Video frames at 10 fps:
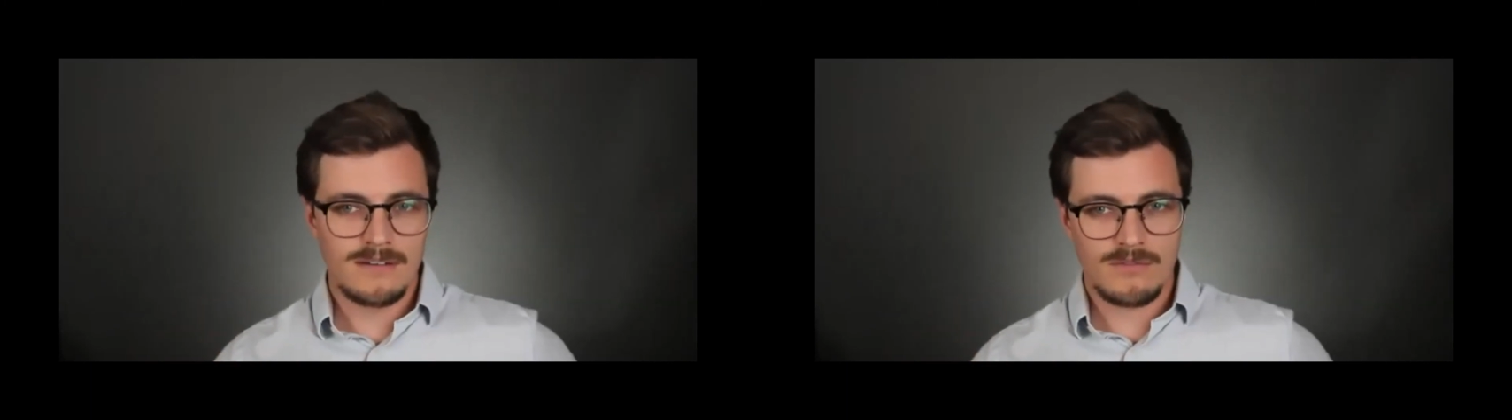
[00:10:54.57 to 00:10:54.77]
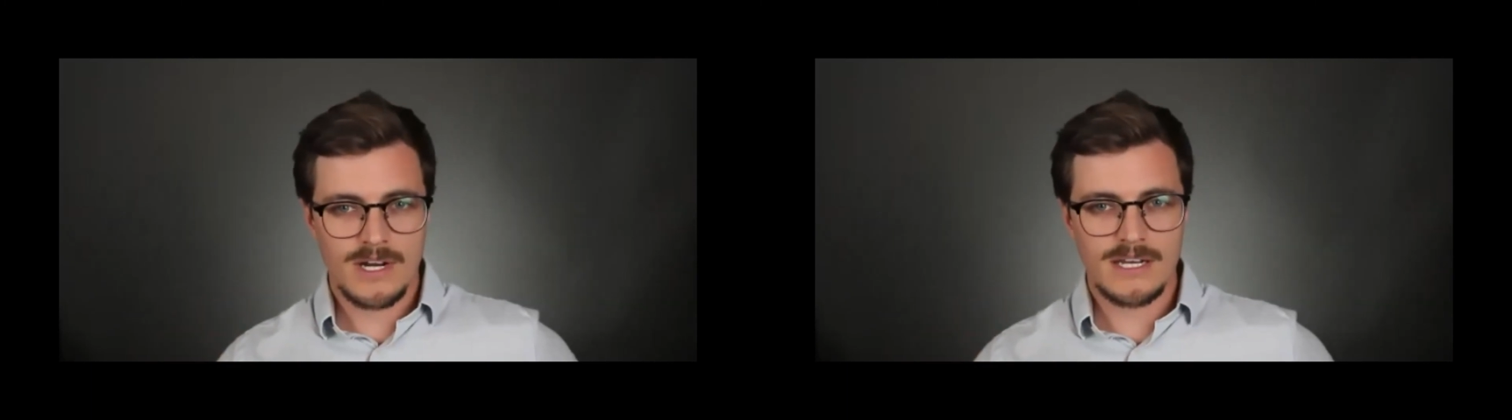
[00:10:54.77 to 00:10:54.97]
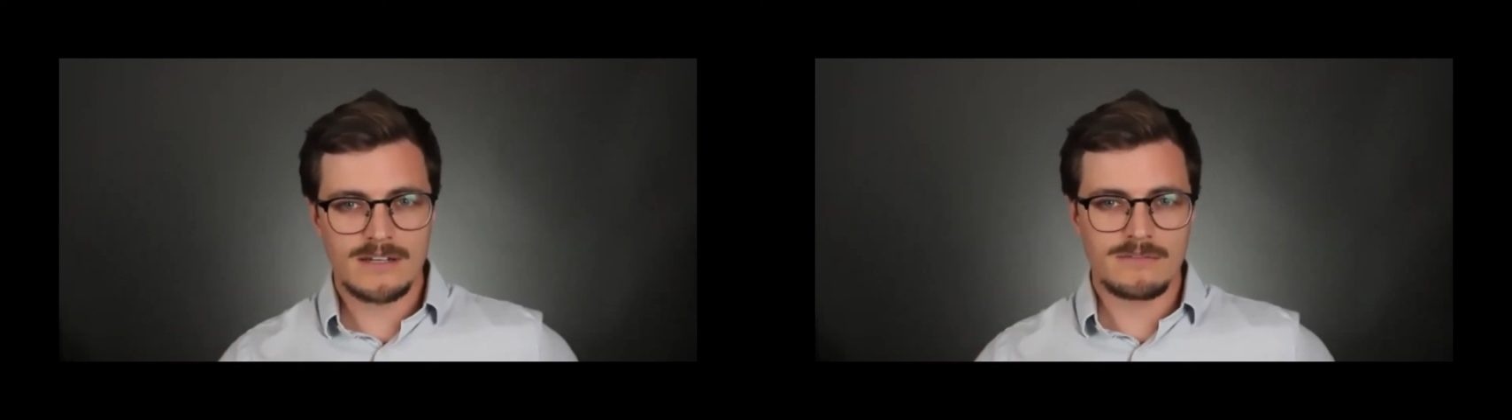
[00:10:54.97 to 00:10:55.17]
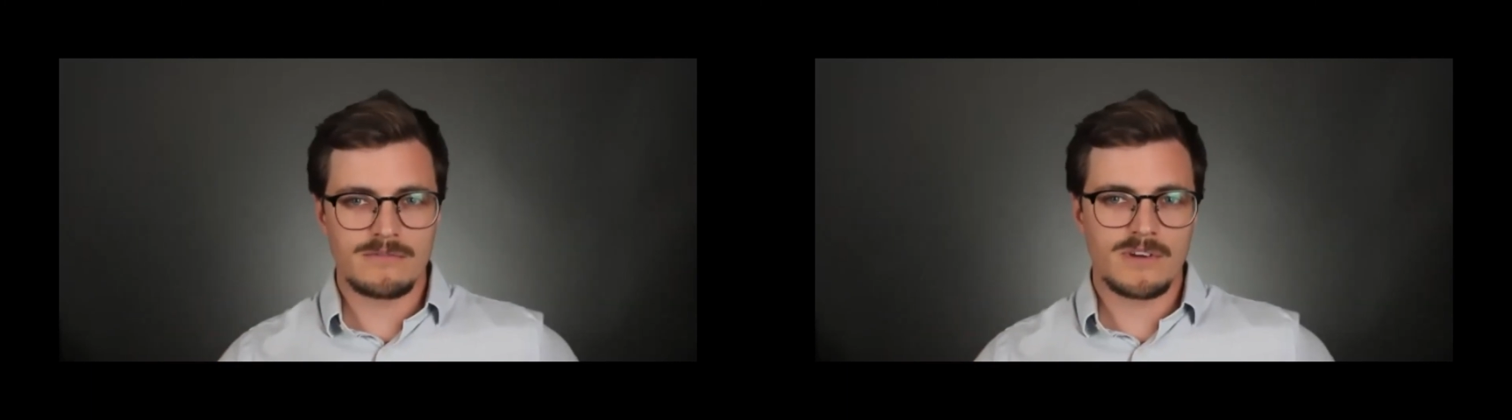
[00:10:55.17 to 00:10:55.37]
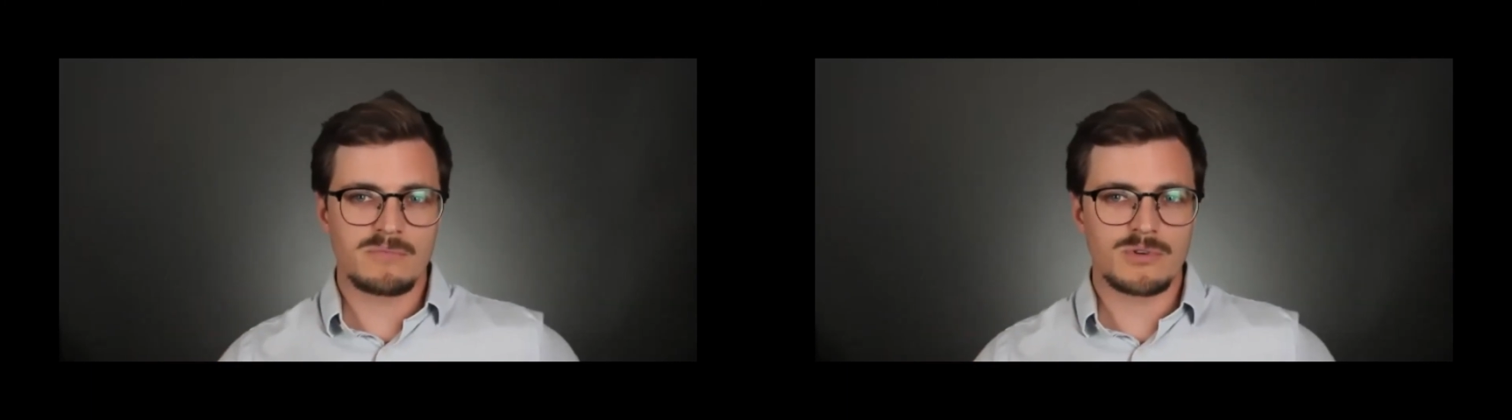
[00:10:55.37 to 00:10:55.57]
right, of
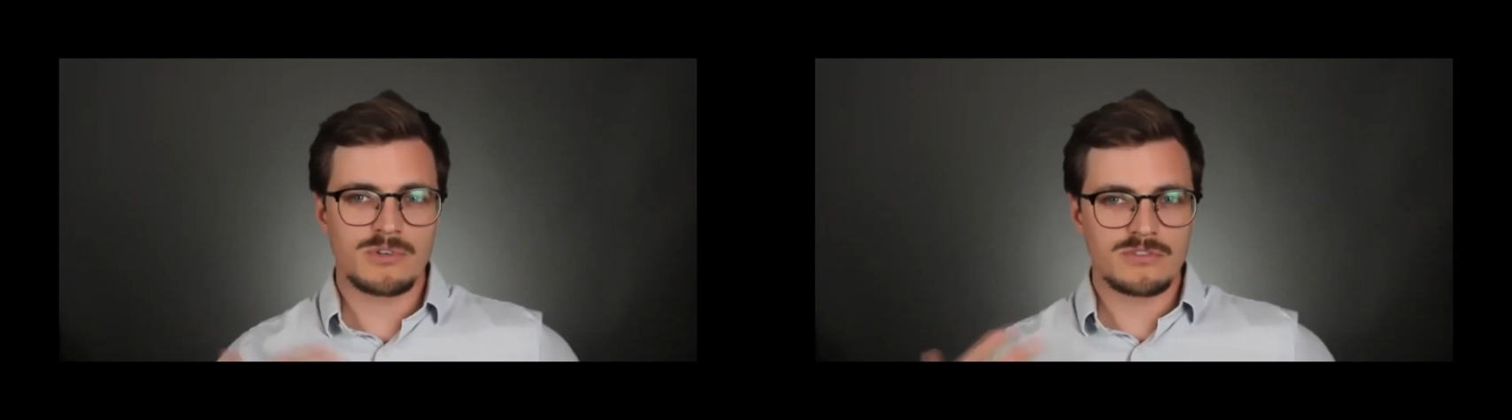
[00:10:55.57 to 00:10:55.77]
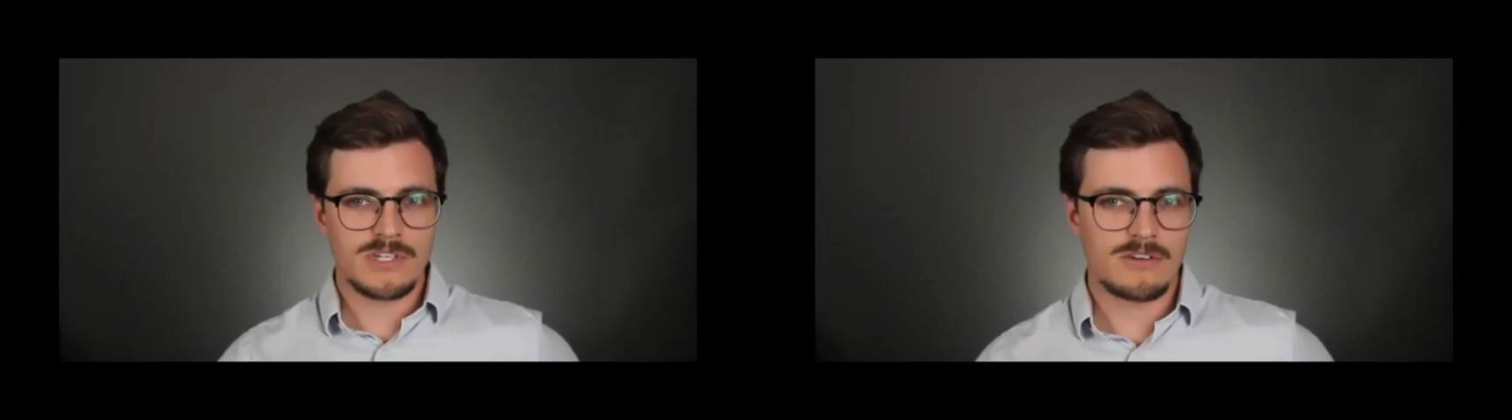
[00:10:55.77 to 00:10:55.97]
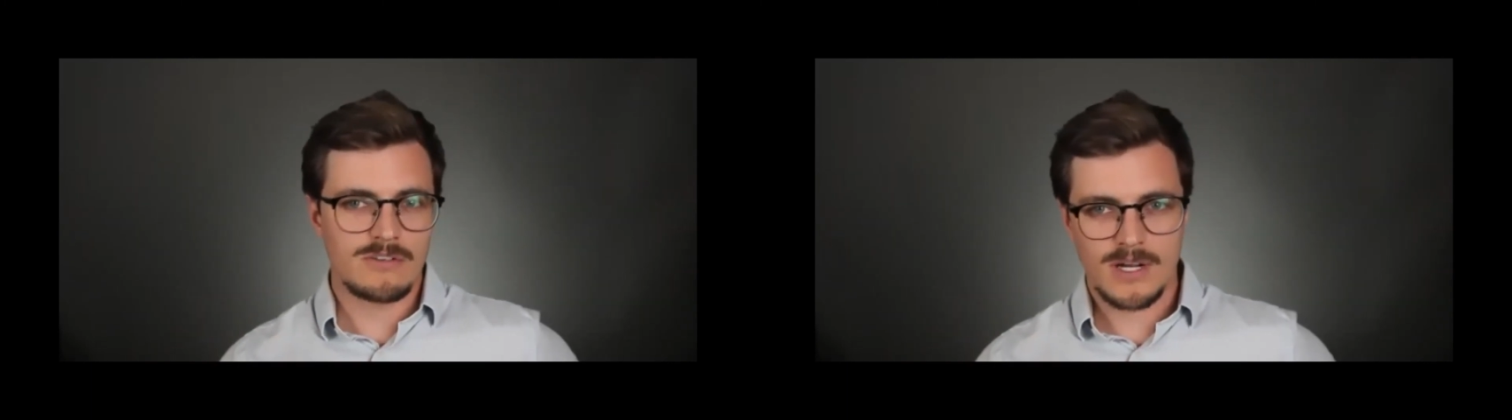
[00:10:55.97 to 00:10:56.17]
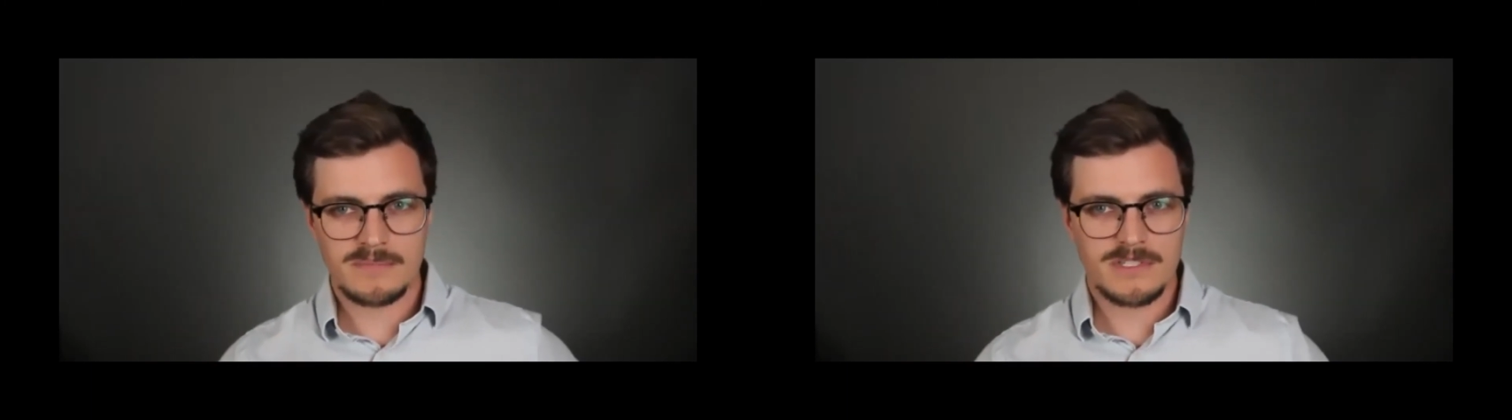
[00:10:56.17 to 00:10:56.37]
producing crops.